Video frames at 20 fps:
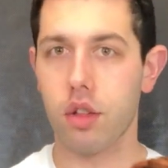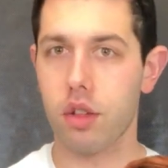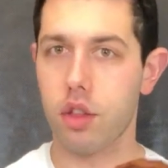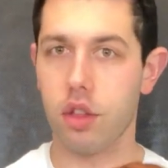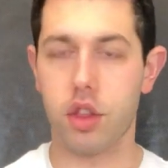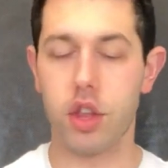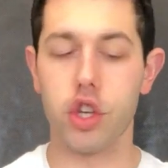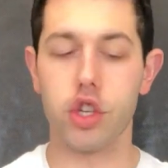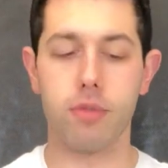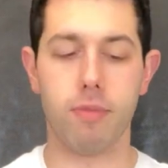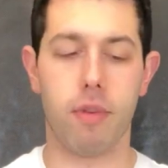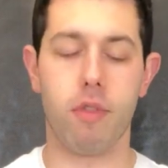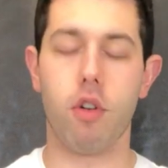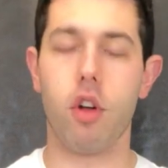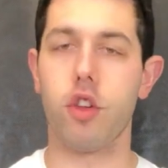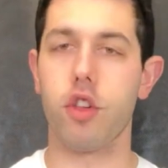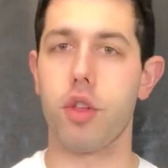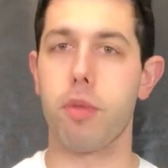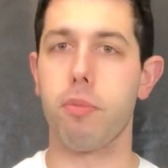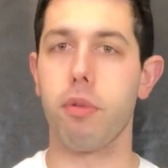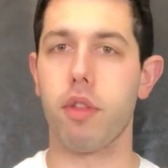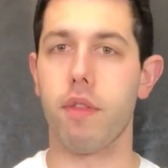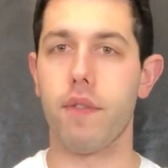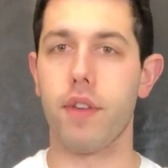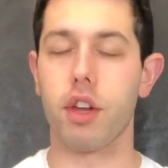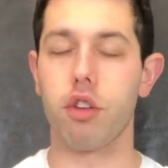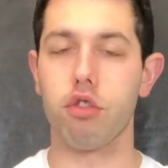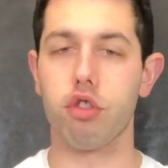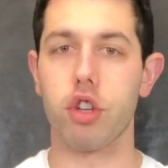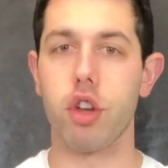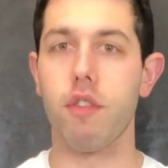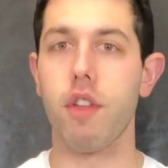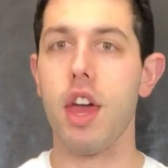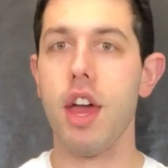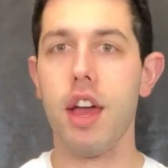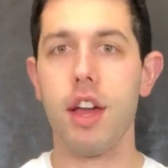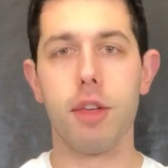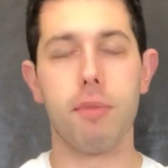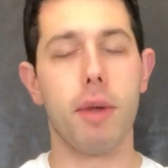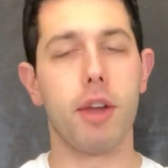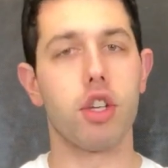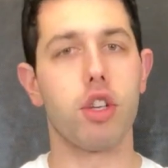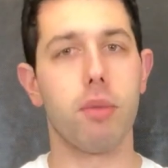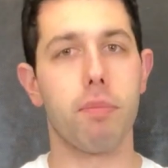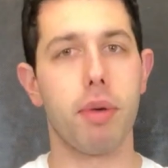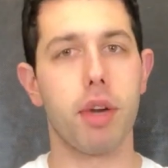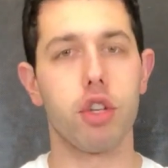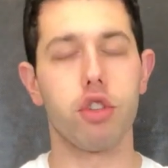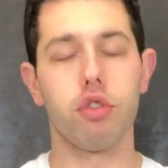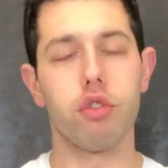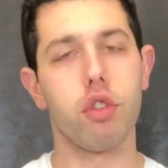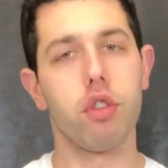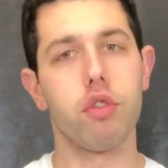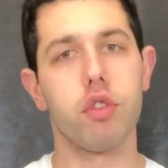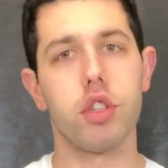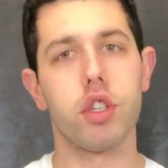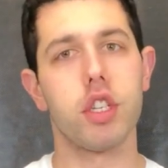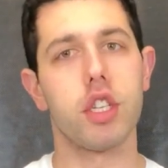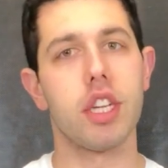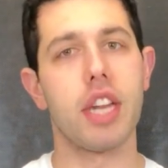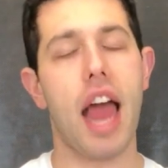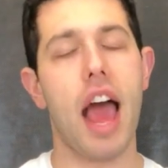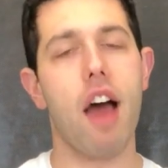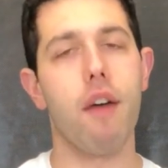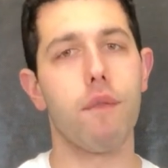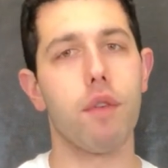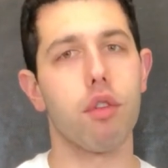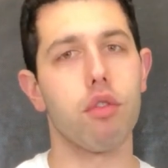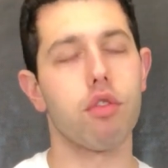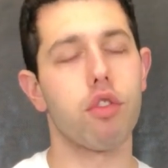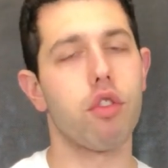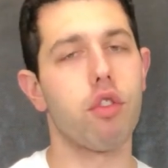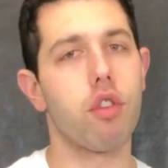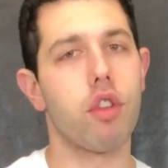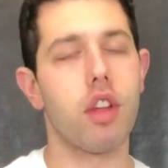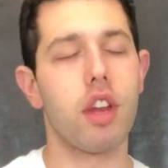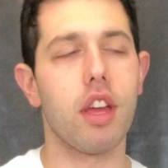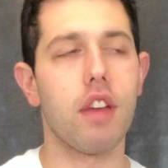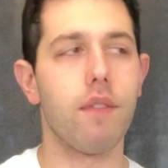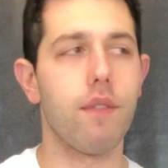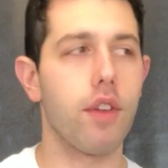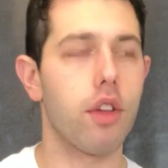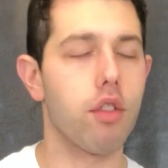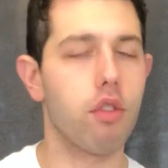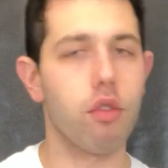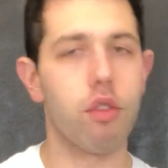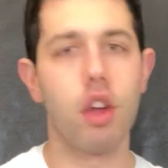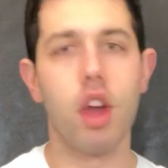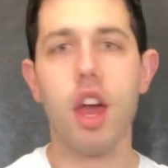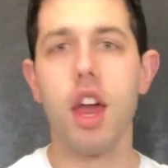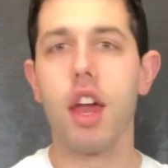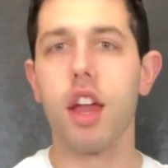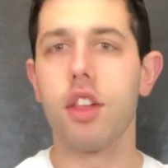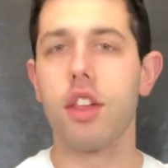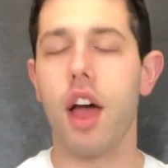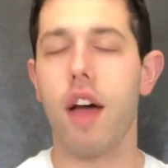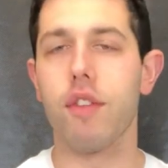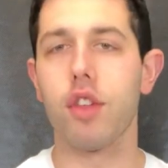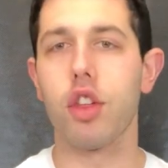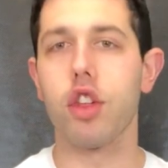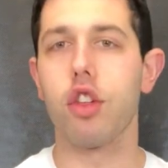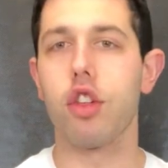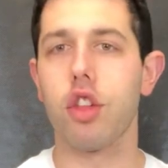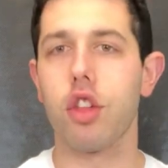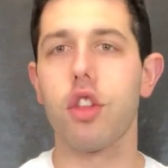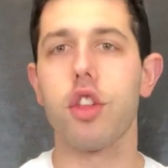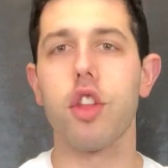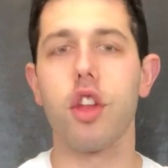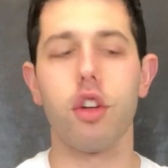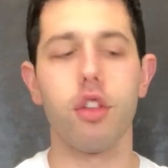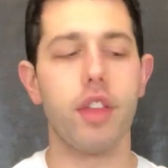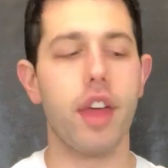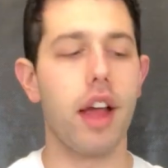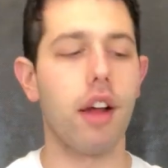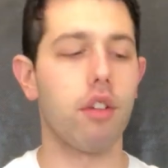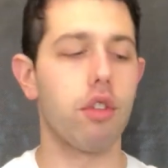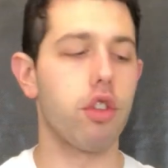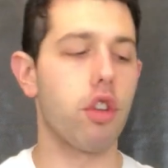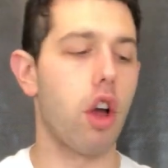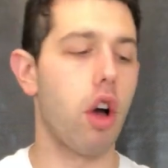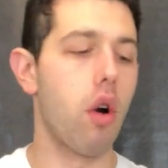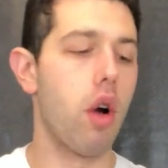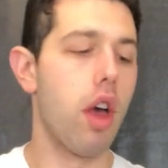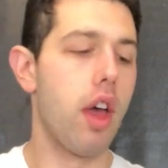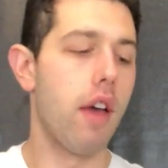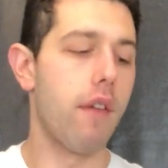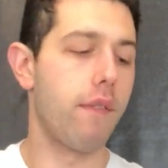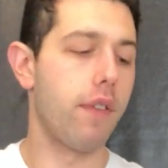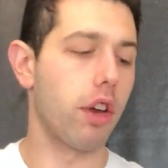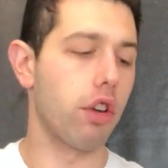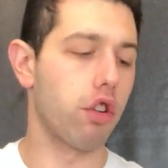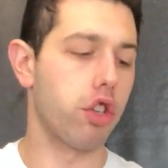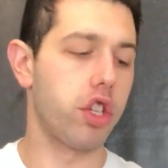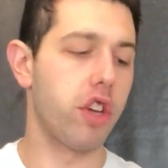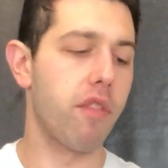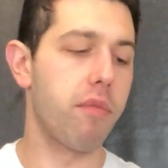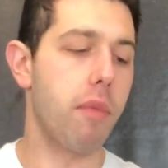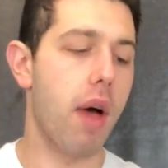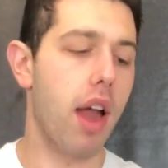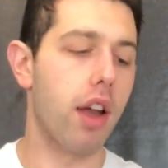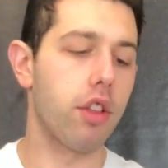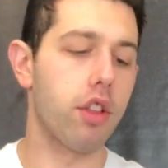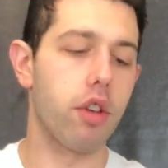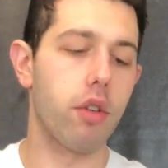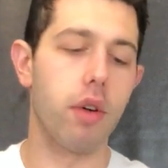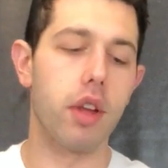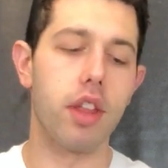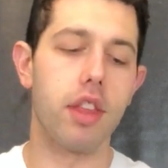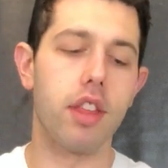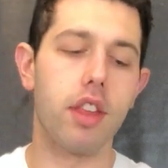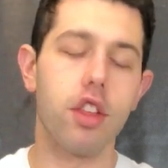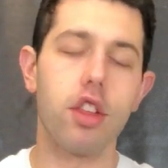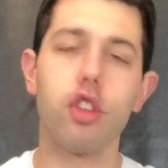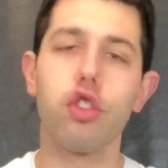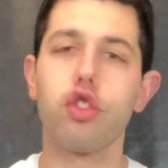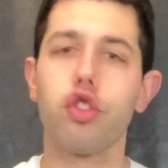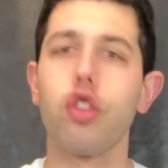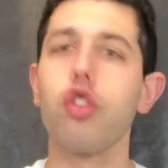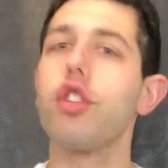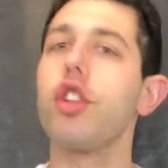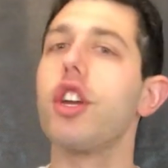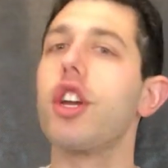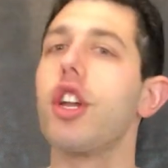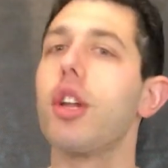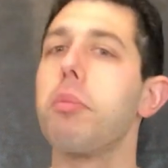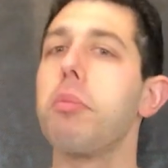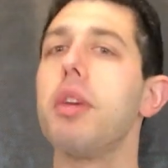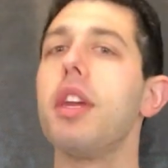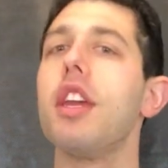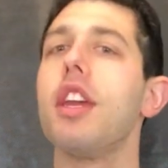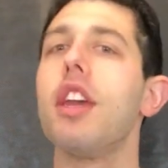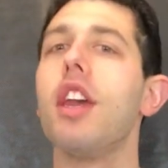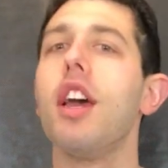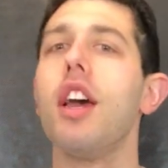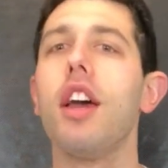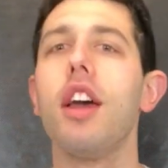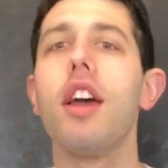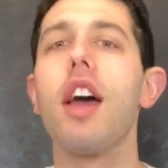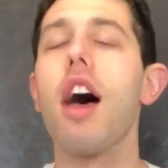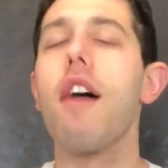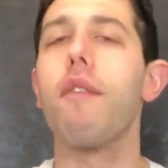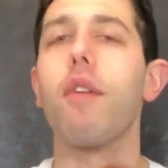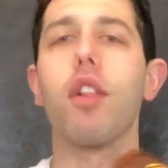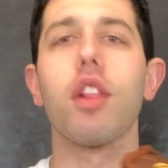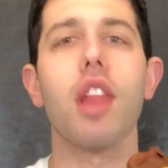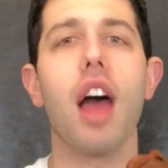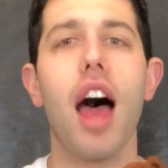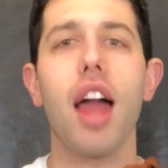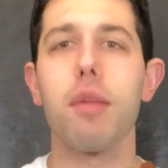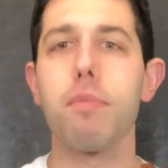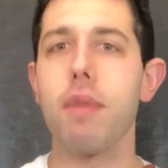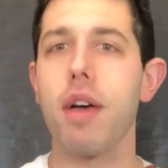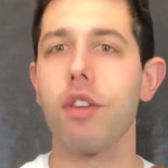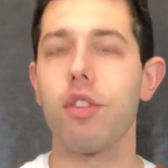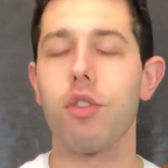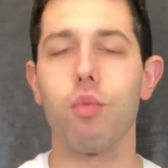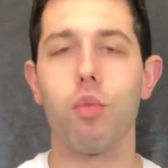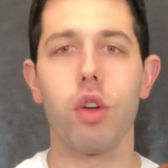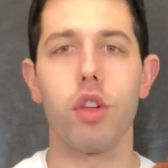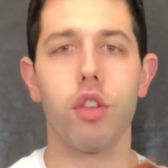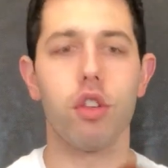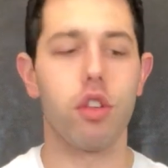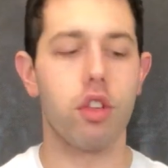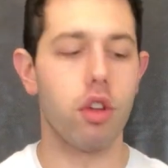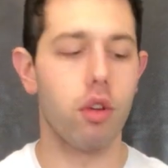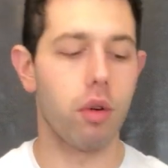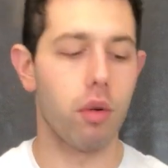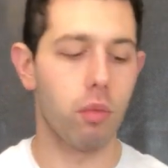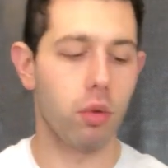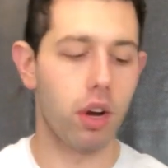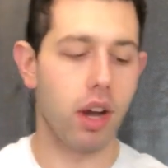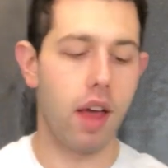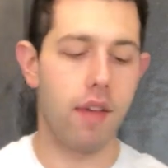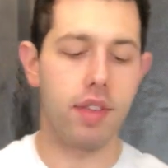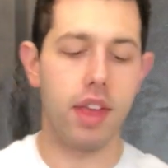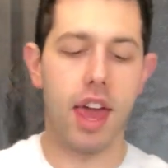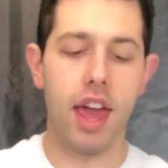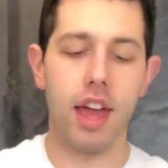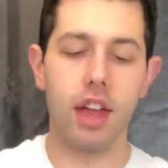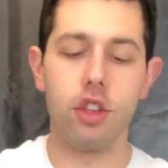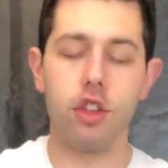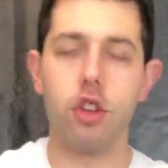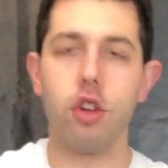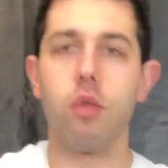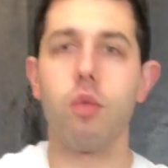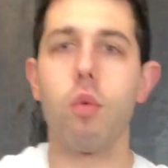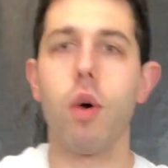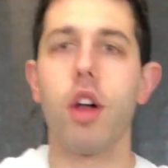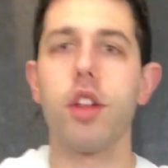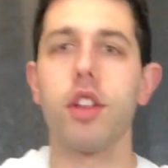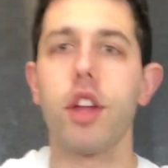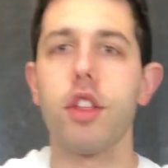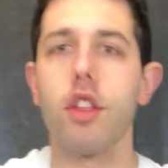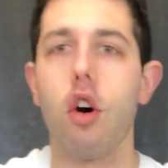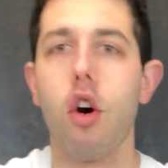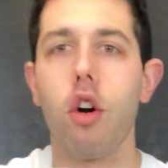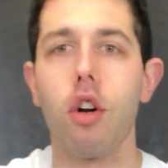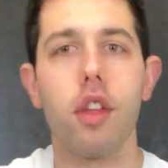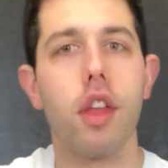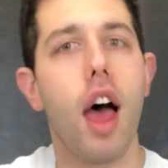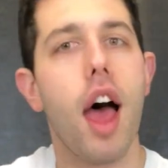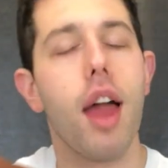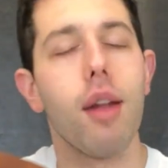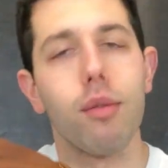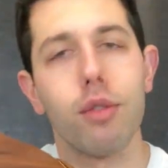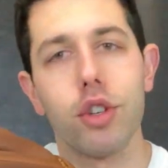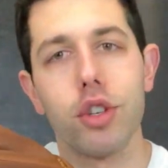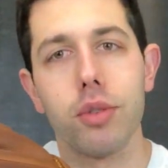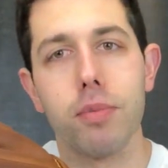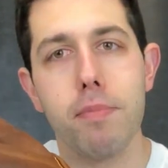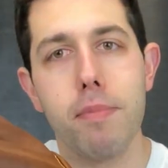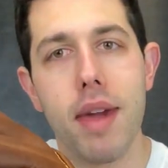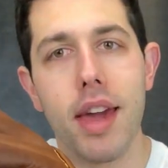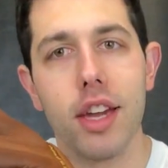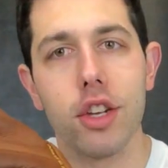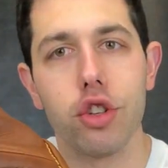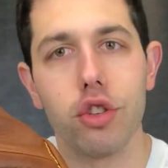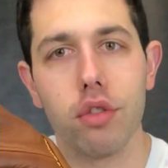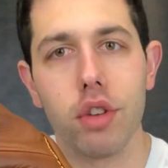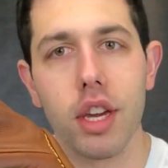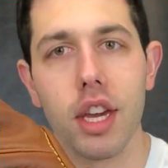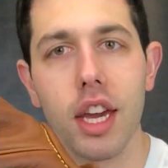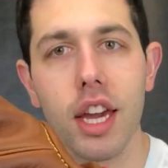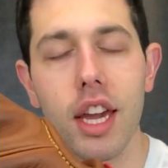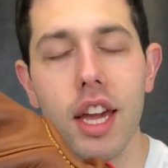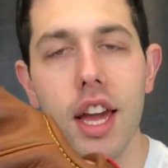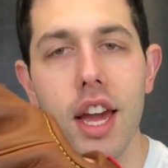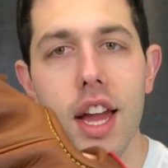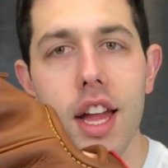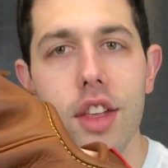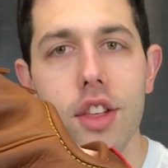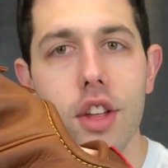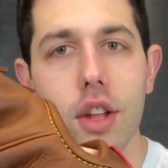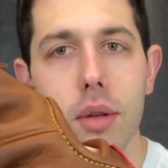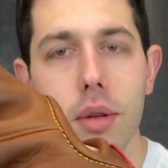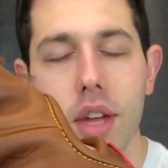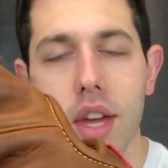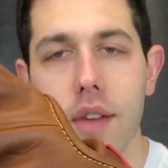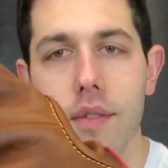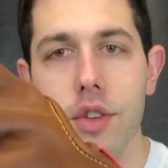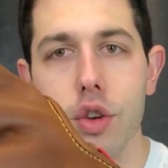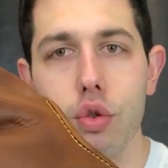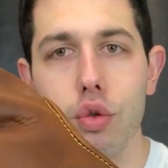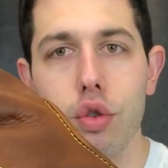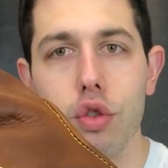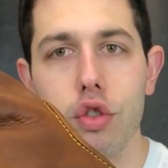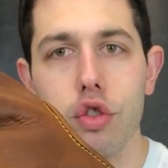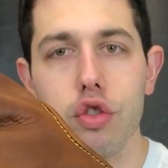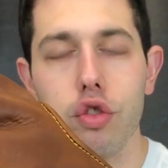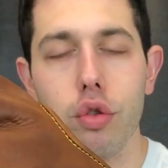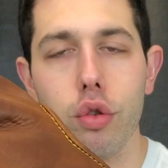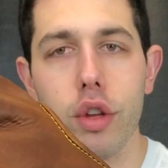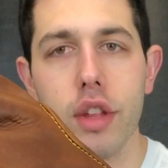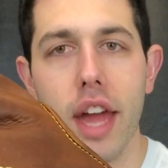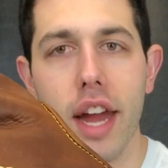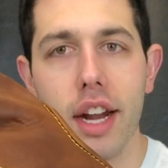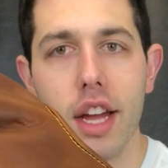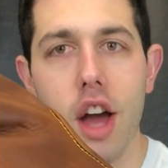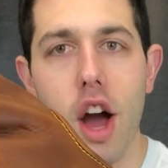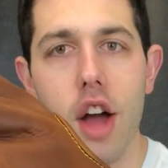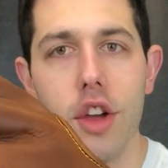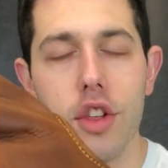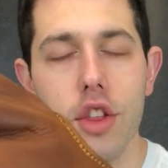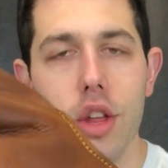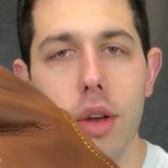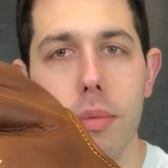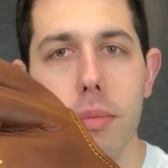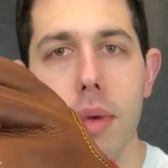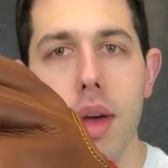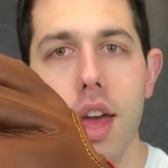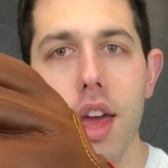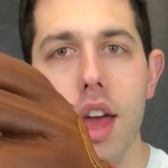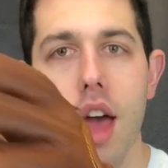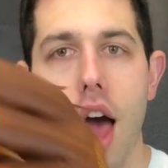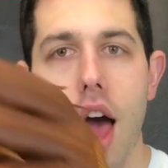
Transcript: decision by Rawlings to put the finger shift, especially a pitcher uses it, outfielders use it, infielders, it's obviously still there. So finger shift model to it. This is truly going to be have a lot of bells and whistles to it. We're going to have the hand-sewn welt on the heart of the hide, which is major key. It's going to give you truly that custom,